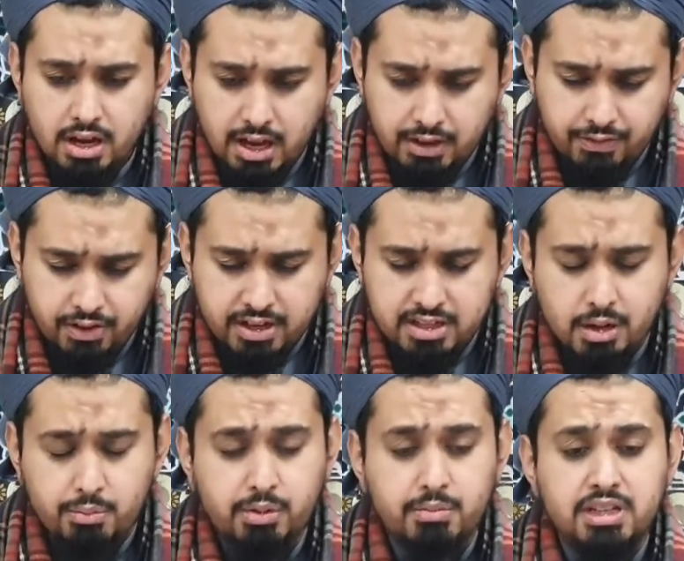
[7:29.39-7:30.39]
Like, for
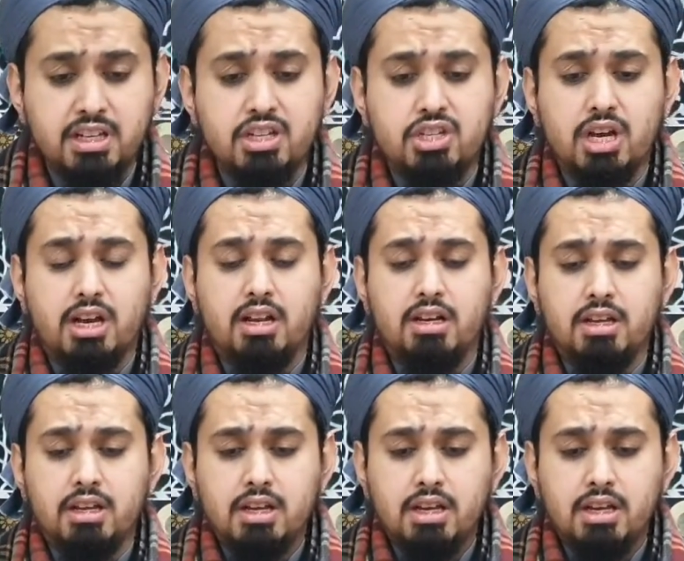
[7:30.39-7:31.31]
example, Madri channel.